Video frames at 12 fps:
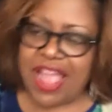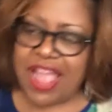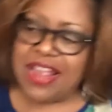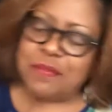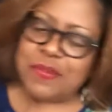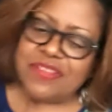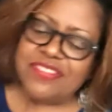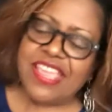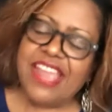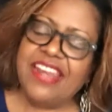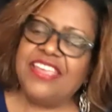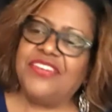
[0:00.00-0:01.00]
up and
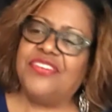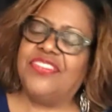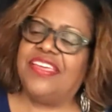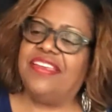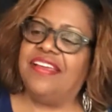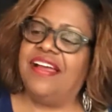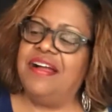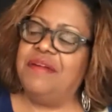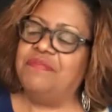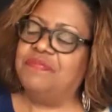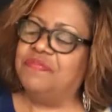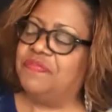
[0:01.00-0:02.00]
say to you that
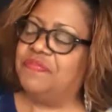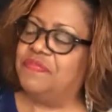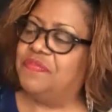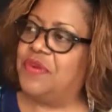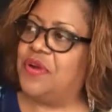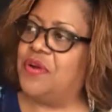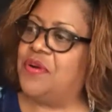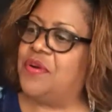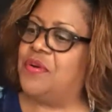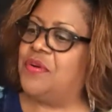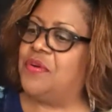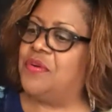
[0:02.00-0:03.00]
um,
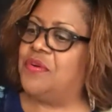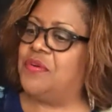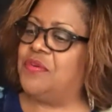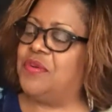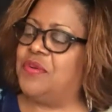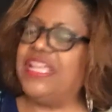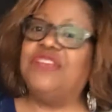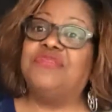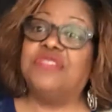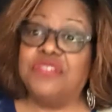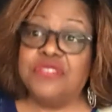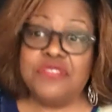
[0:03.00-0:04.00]
when he
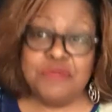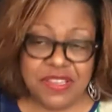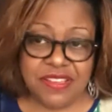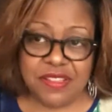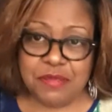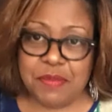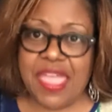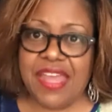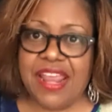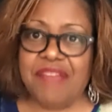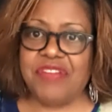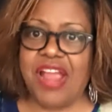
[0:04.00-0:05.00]
introduced me to the band
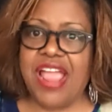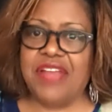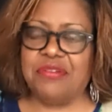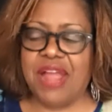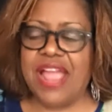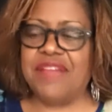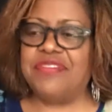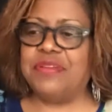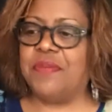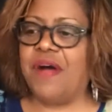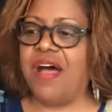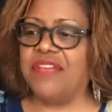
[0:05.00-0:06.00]
after I had arrived in
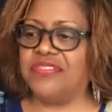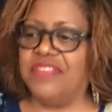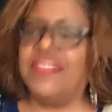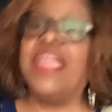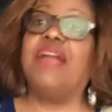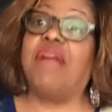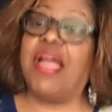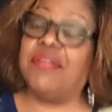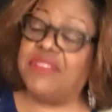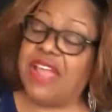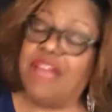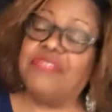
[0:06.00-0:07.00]
Boston, they
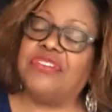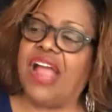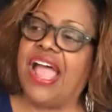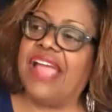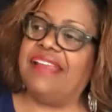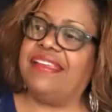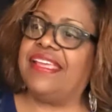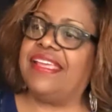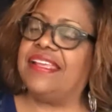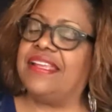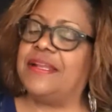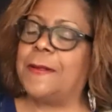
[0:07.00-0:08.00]
arrived after I
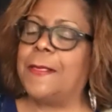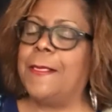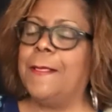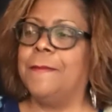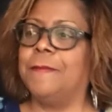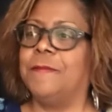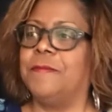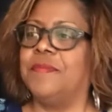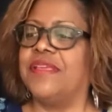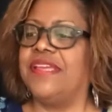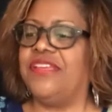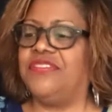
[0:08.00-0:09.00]
did. And
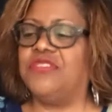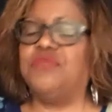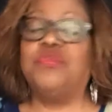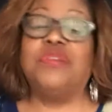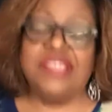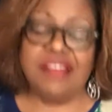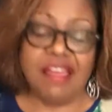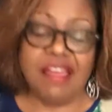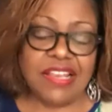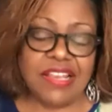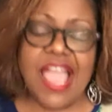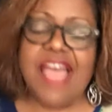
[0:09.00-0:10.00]
he said, we'll get on
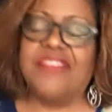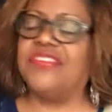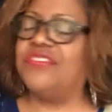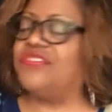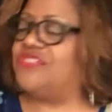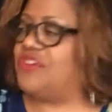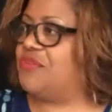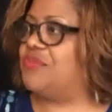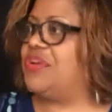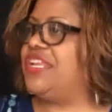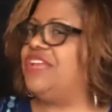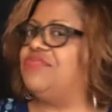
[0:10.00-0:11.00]
last. And so
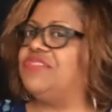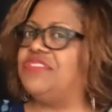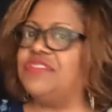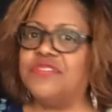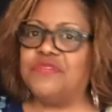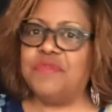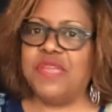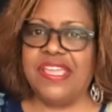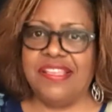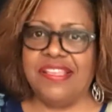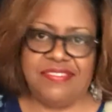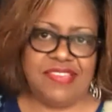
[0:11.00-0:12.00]
when he introduced me,
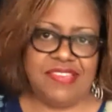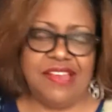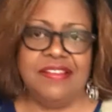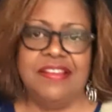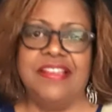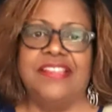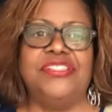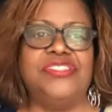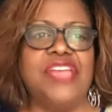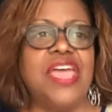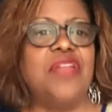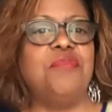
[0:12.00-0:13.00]
he said,
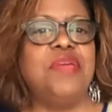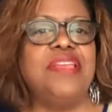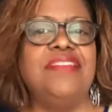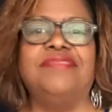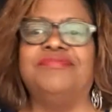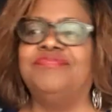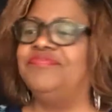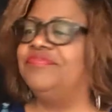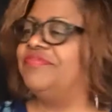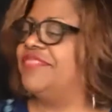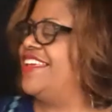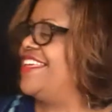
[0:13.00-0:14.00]
gentlemen,
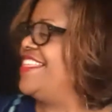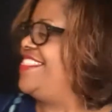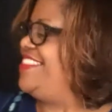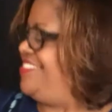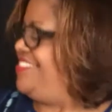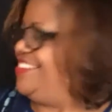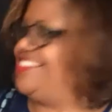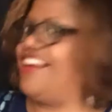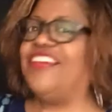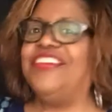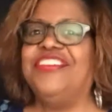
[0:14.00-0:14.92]
this is our new